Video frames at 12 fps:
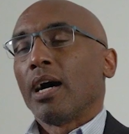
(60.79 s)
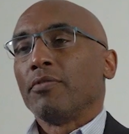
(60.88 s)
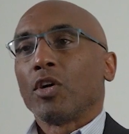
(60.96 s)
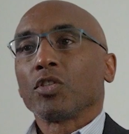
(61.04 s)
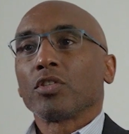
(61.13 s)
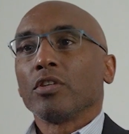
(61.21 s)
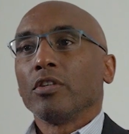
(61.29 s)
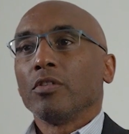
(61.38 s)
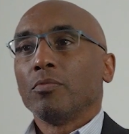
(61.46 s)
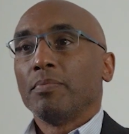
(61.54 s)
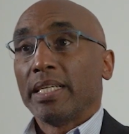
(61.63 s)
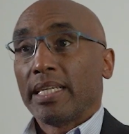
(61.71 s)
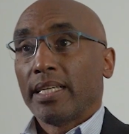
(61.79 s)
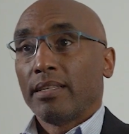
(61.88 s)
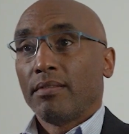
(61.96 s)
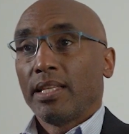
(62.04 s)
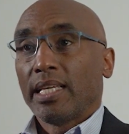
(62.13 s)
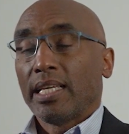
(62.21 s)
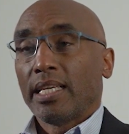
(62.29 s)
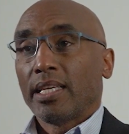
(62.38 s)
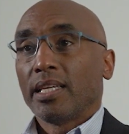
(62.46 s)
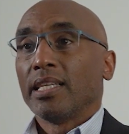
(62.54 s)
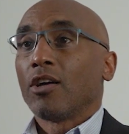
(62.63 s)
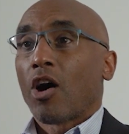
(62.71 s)
I've also been
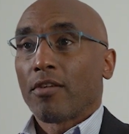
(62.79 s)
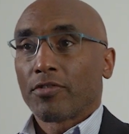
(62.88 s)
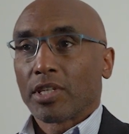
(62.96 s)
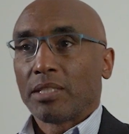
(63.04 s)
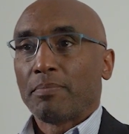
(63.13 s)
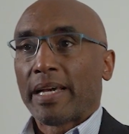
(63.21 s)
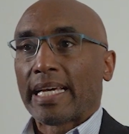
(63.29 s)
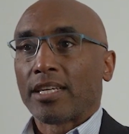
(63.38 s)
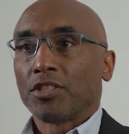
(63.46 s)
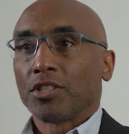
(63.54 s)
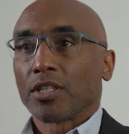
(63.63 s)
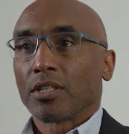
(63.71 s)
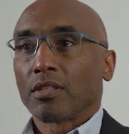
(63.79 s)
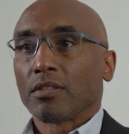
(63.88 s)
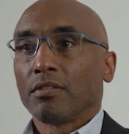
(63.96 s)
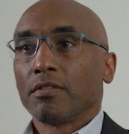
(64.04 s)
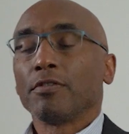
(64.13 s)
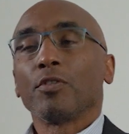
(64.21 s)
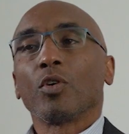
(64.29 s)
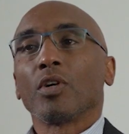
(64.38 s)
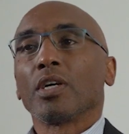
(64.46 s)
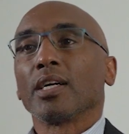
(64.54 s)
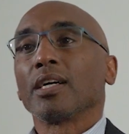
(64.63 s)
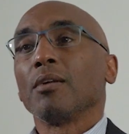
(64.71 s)
an offering manager
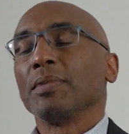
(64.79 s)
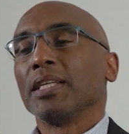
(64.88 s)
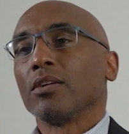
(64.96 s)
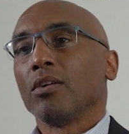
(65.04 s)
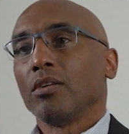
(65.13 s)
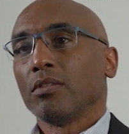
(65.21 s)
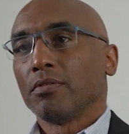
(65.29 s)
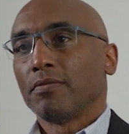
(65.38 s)
for a company called